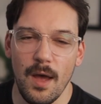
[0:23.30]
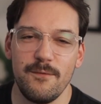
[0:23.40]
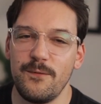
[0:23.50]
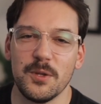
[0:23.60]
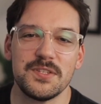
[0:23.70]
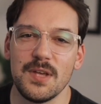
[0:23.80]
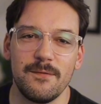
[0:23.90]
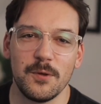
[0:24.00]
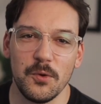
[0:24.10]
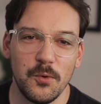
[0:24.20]

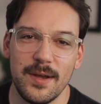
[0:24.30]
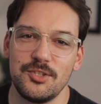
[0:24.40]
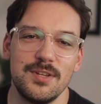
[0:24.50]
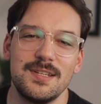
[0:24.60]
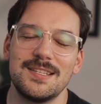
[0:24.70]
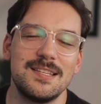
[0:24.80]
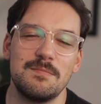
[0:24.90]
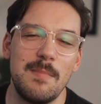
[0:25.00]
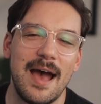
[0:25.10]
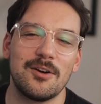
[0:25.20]
philosophical question: does this
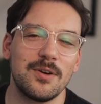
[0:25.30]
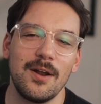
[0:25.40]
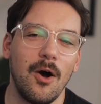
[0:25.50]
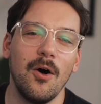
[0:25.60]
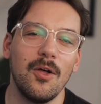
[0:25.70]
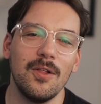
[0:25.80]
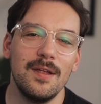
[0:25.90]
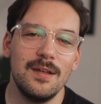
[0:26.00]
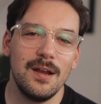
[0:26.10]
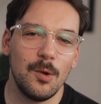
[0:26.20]
matter at all?
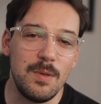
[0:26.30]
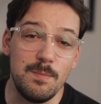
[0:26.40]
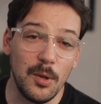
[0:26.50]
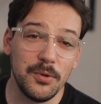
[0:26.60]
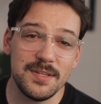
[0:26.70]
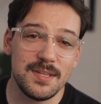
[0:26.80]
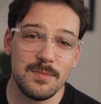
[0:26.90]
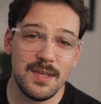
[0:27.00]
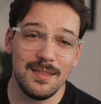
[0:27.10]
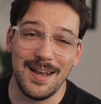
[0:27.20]
Are we building
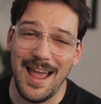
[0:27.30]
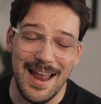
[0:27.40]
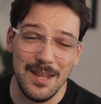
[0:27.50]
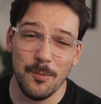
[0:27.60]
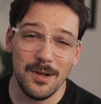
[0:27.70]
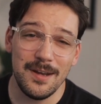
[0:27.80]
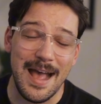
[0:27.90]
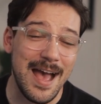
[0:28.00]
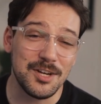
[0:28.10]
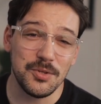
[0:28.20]
something that anyone
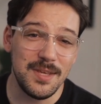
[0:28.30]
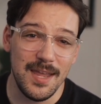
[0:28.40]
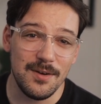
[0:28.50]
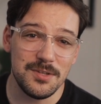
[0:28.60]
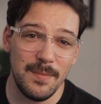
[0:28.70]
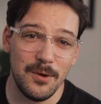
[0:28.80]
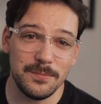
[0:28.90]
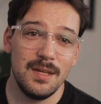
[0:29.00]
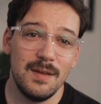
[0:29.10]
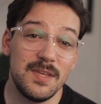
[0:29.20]
actually cares
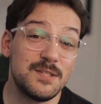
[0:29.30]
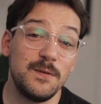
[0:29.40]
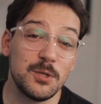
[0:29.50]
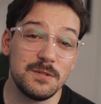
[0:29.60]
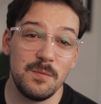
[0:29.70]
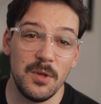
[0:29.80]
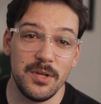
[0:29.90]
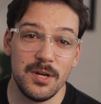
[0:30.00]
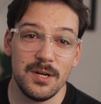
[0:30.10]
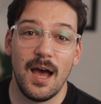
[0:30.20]
about? If this feels
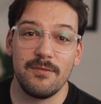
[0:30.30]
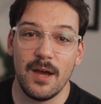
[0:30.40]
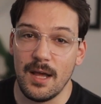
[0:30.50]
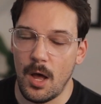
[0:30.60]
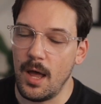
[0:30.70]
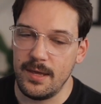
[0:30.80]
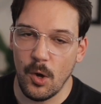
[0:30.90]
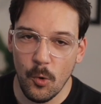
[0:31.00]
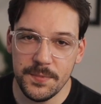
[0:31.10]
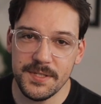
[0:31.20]
familiar, I've got, I
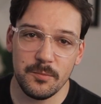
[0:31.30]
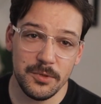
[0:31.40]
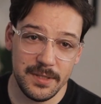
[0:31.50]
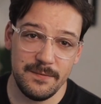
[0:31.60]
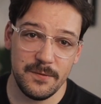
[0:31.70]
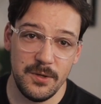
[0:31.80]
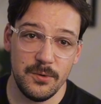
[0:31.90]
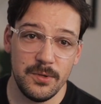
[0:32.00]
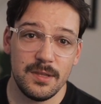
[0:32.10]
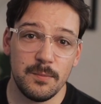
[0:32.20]
hope, some relief for
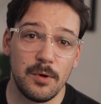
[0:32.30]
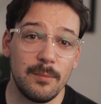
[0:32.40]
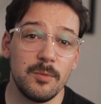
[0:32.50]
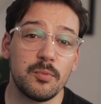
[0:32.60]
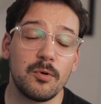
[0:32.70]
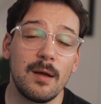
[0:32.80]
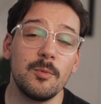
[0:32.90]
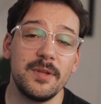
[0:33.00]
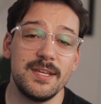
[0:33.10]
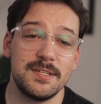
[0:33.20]
you. The problem
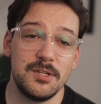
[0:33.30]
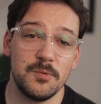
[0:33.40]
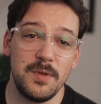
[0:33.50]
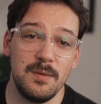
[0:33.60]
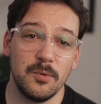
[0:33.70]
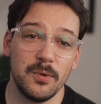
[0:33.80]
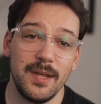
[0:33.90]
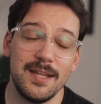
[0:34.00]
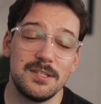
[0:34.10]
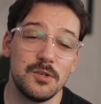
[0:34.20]
probably isn't your
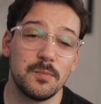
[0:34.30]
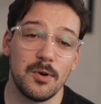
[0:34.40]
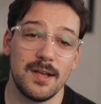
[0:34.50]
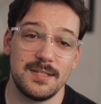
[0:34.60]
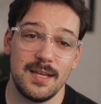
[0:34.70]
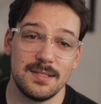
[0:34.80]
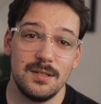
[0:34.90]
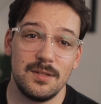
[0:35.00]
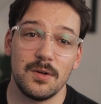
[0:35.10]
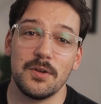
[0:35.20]
people, it's your
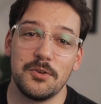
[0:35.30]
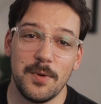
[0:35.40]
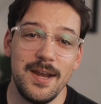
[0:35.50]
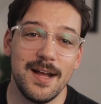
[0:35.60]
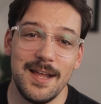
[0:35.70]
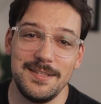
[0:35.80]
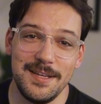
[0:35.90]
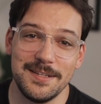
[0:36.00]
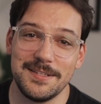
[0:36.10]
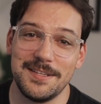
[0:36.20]
process. There are great
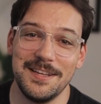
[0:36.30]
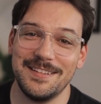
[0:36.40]
ideas